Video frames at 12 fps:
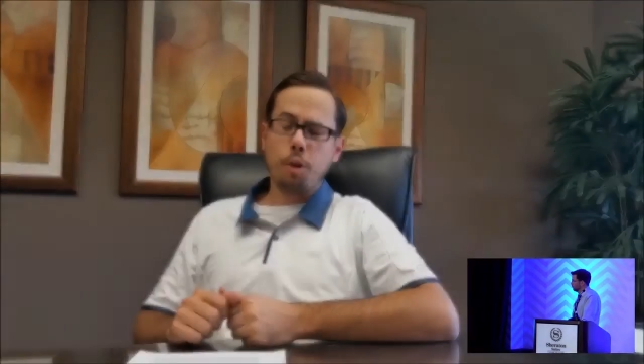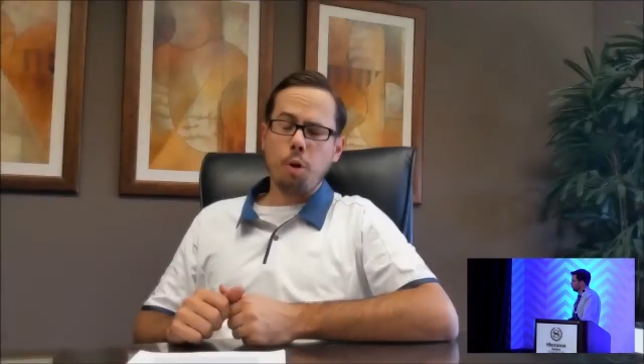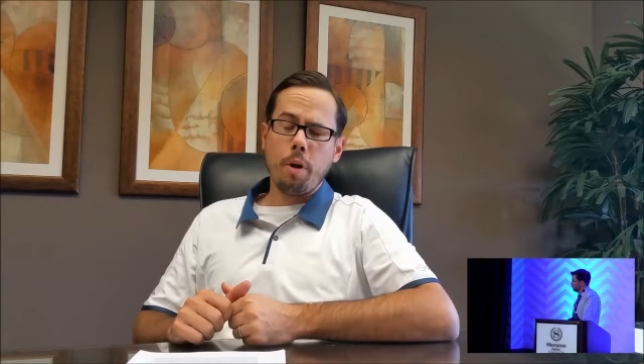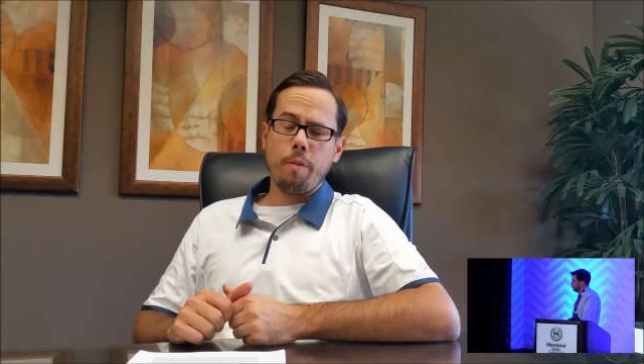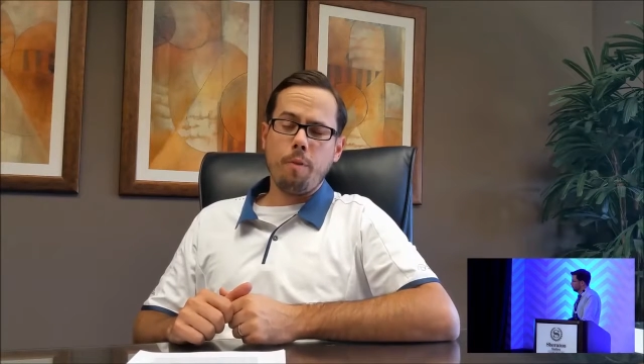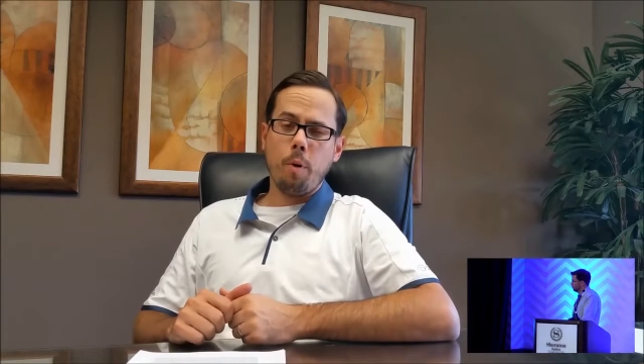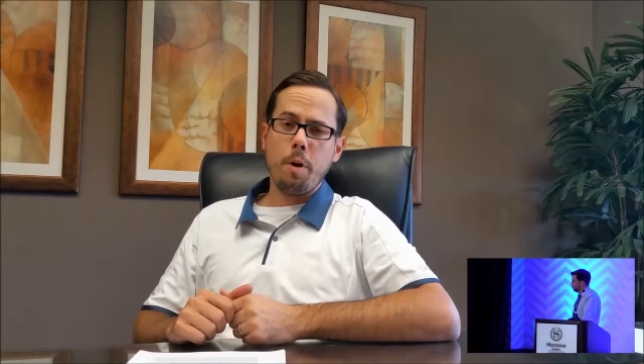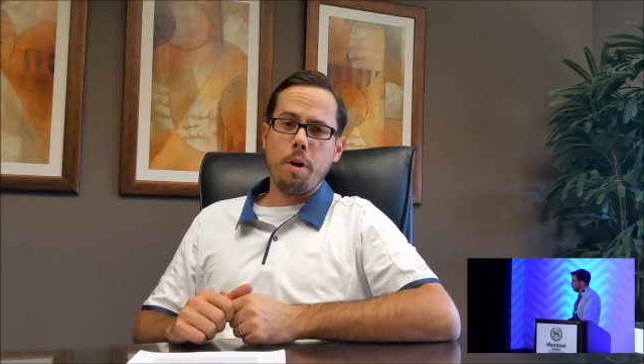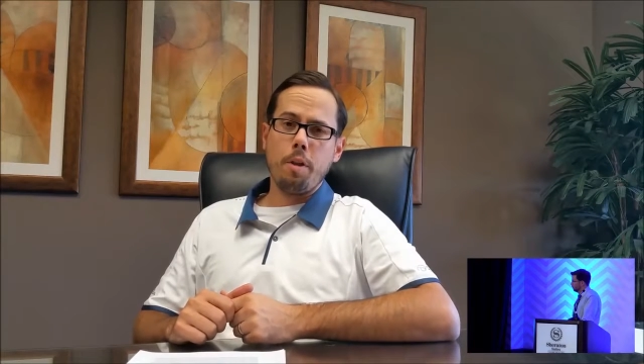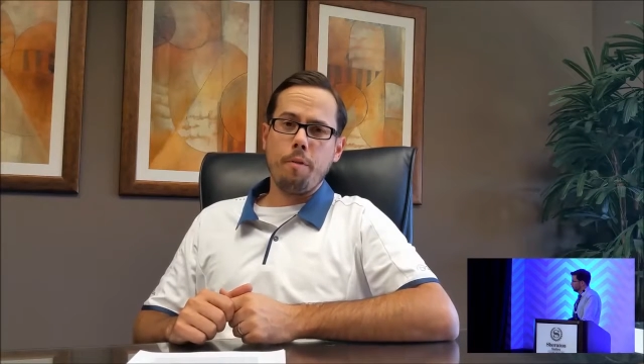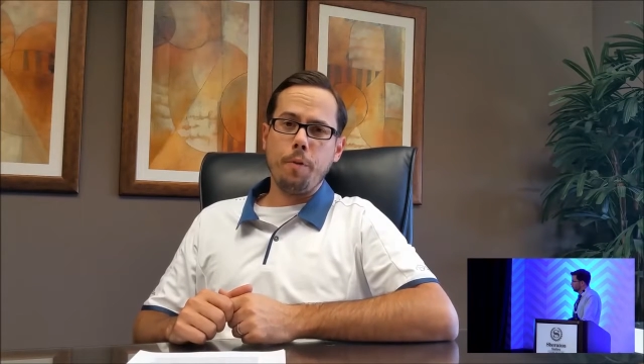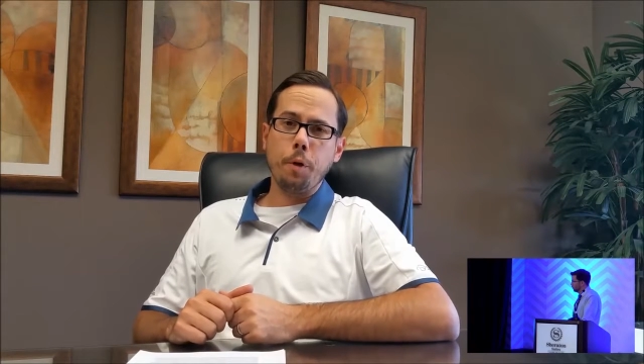So going forward
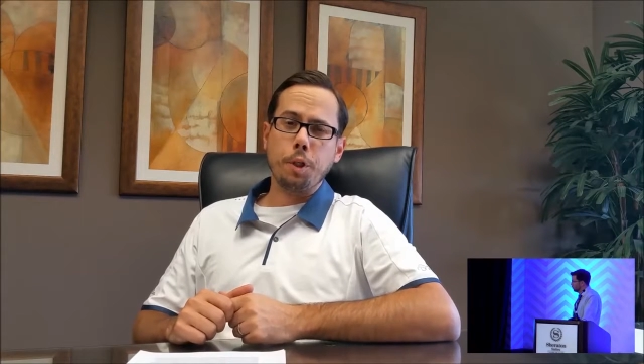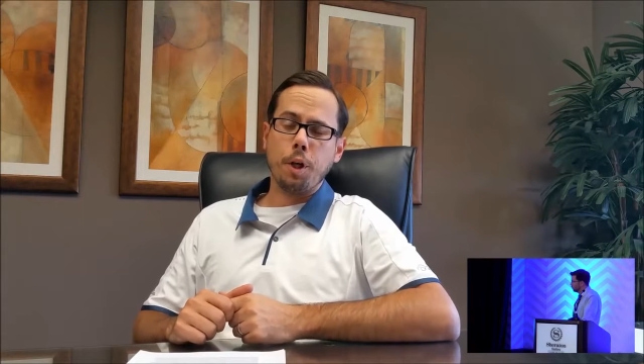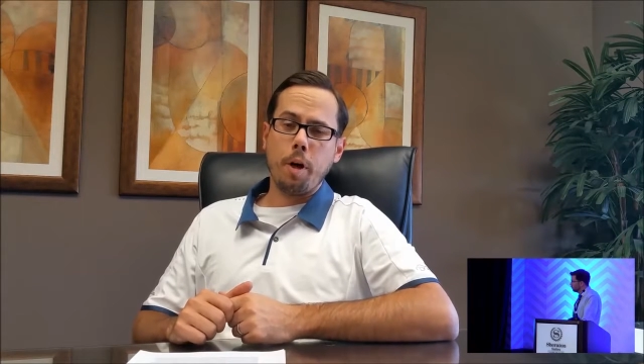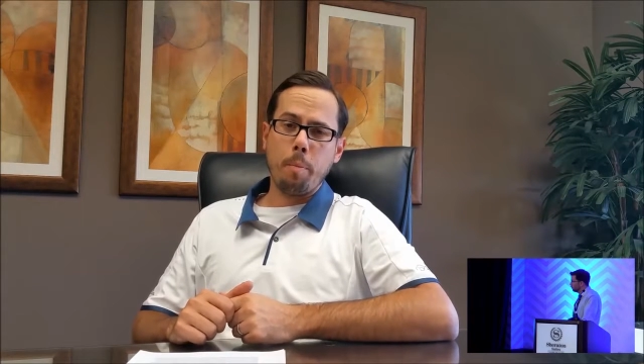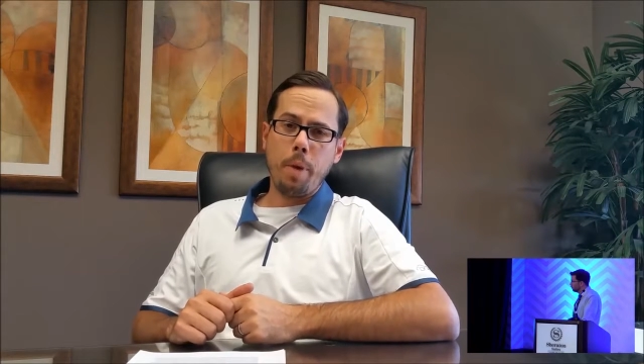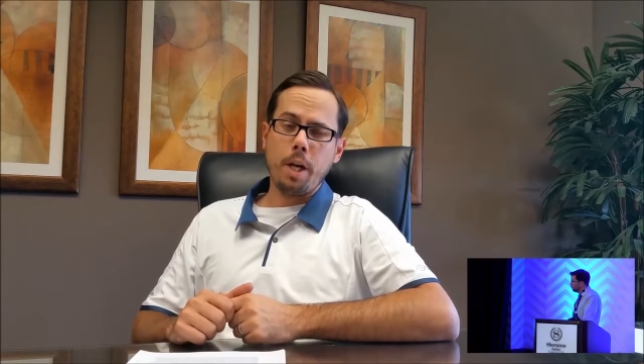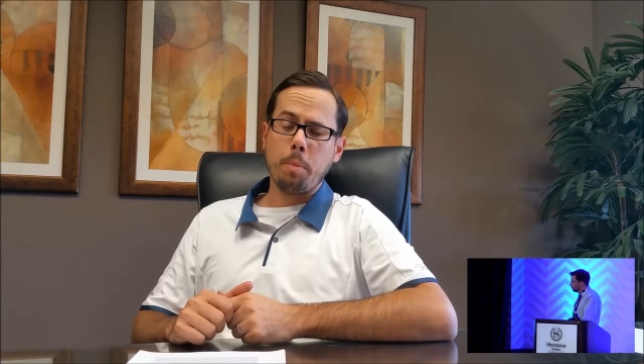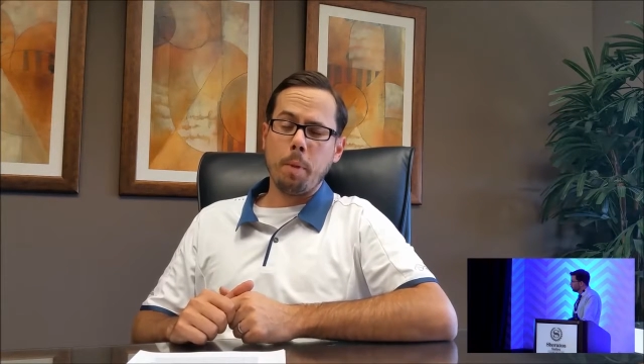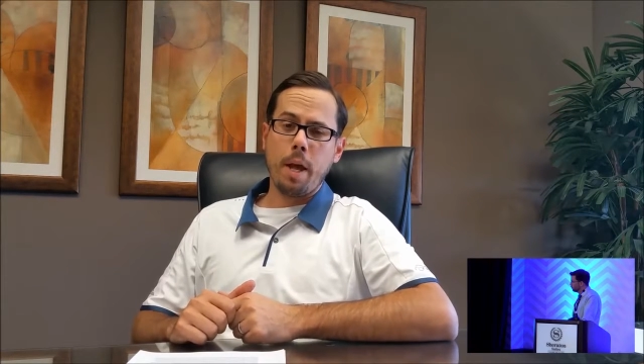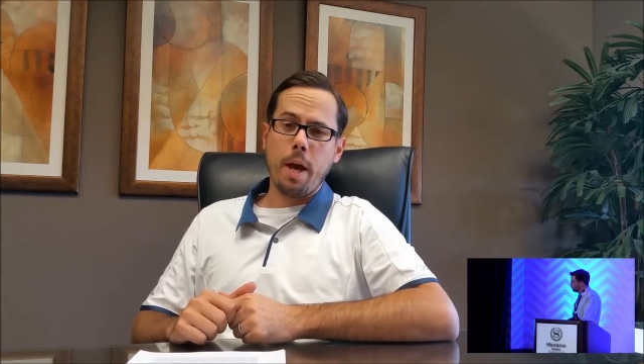into the future, Petrin